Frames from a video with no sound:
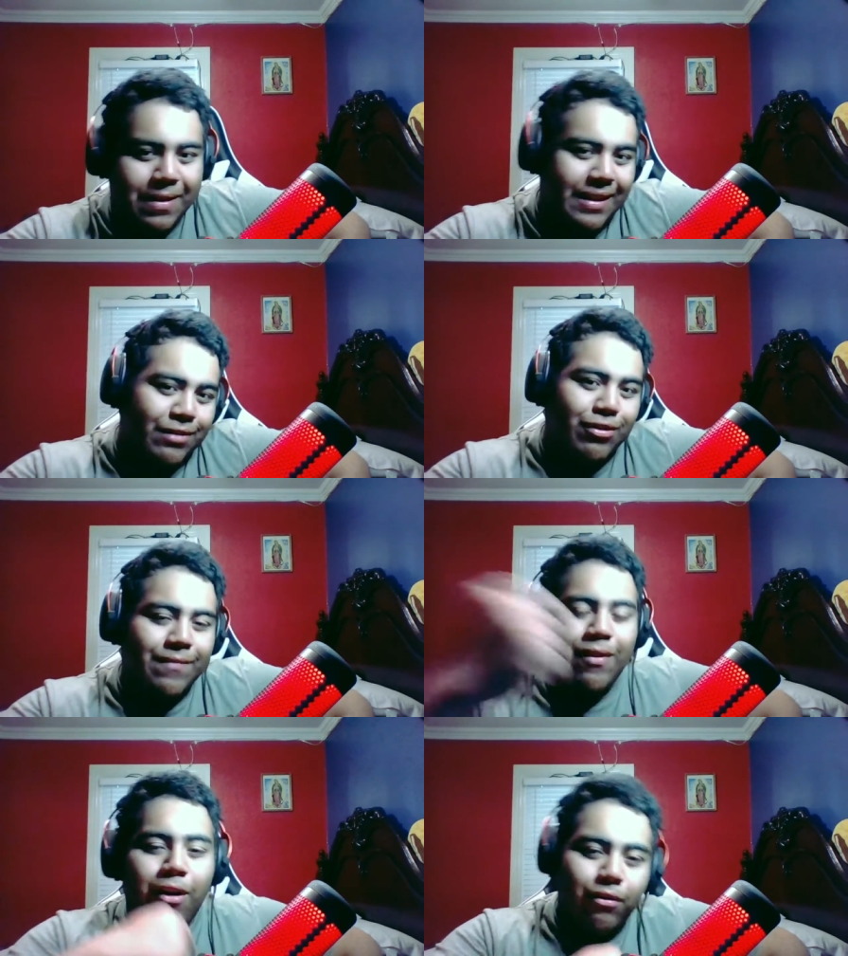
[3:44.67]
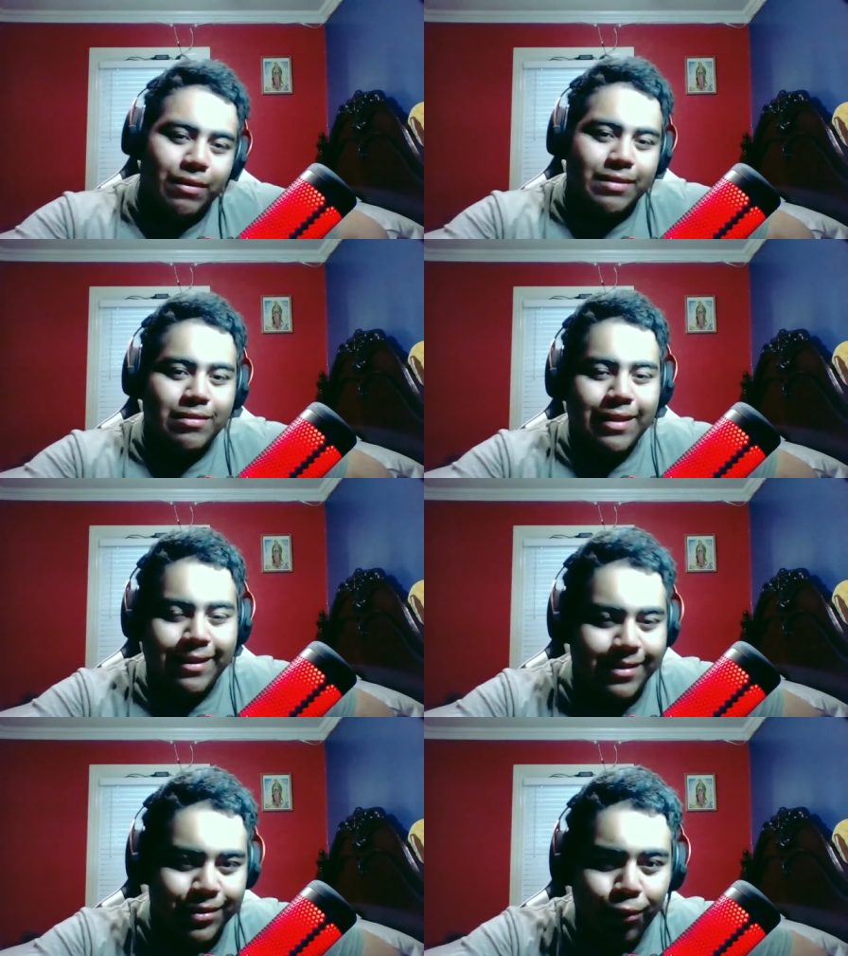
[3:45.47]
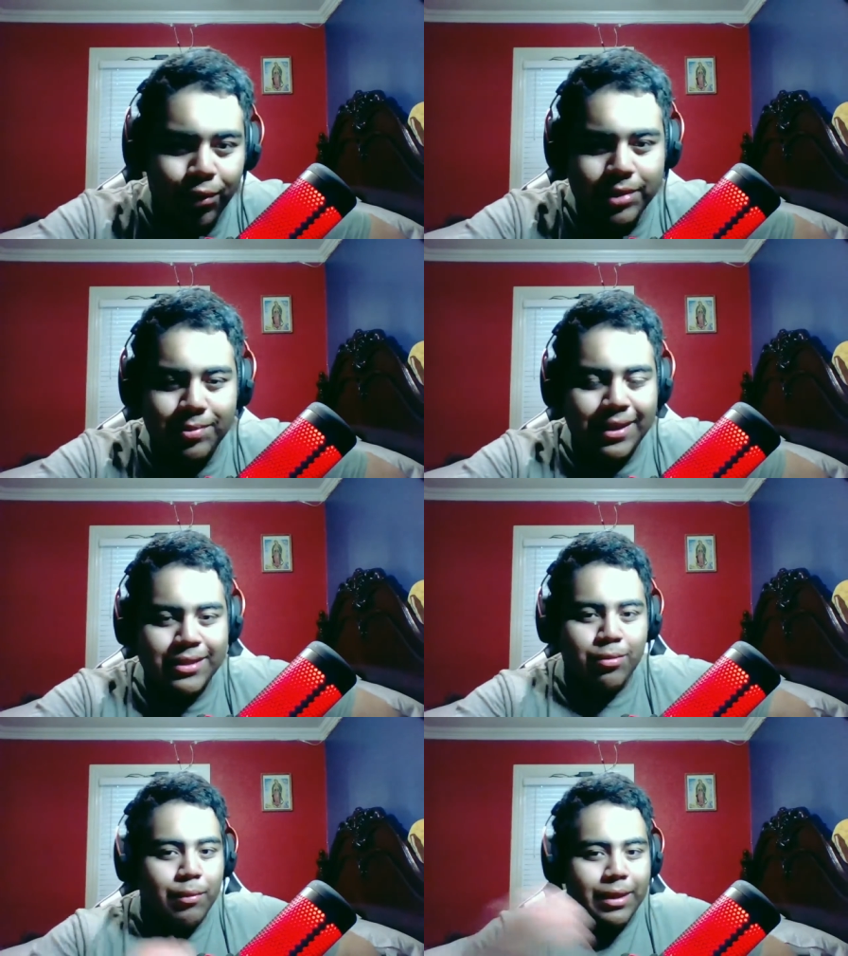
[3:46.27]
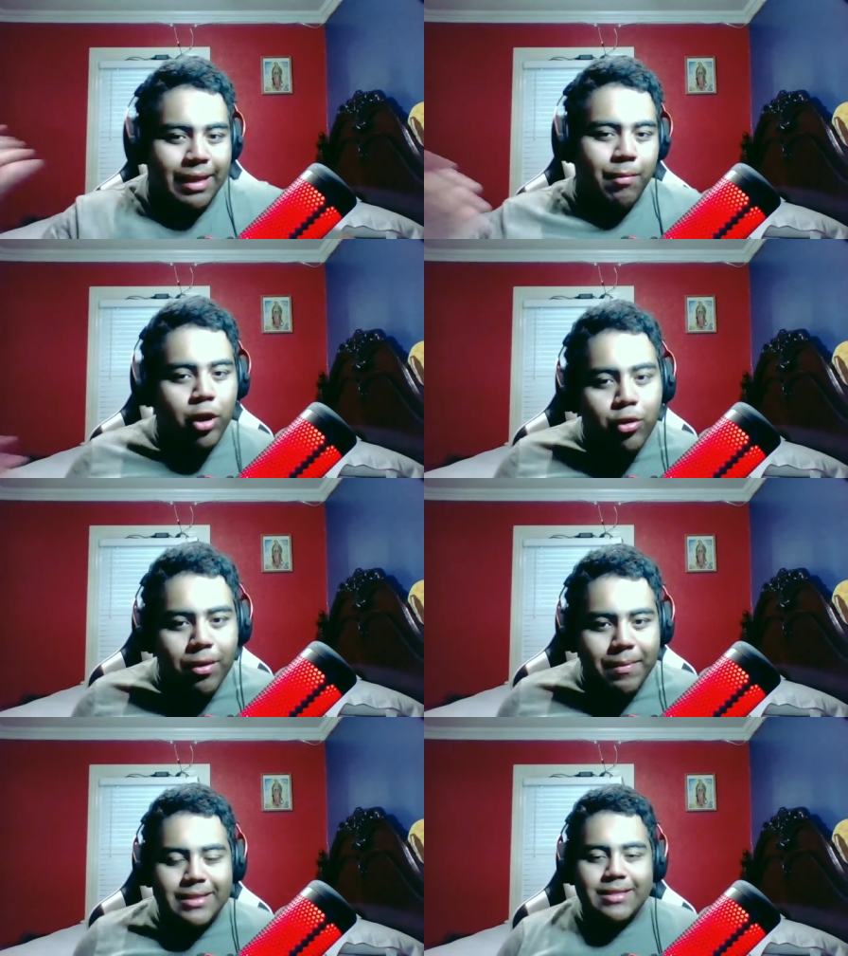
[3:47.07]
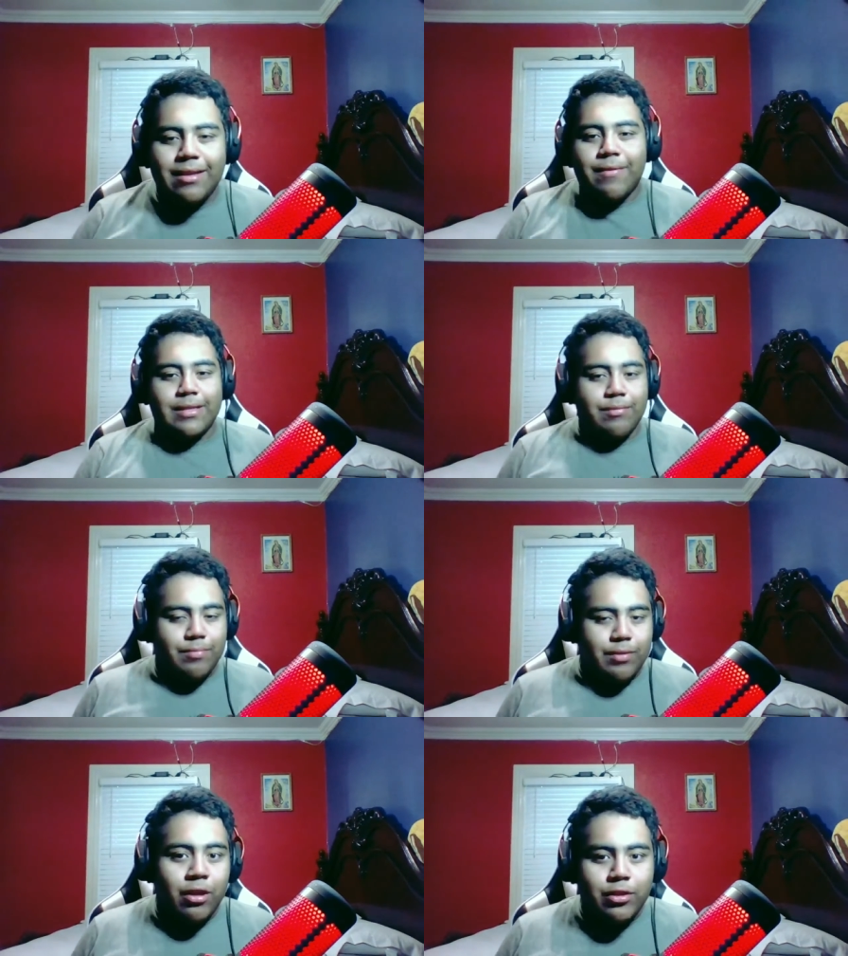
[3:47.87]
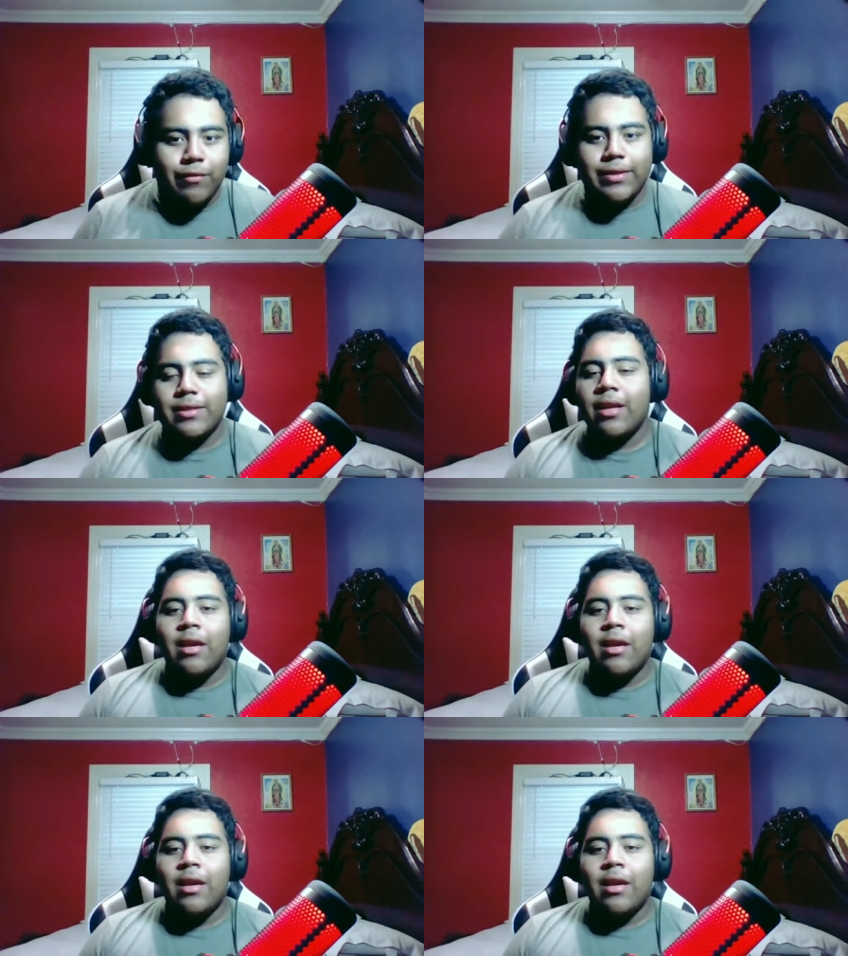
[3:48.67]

and then drive all the way to like the storage place where we keep our equipment and stuff. Cause long service,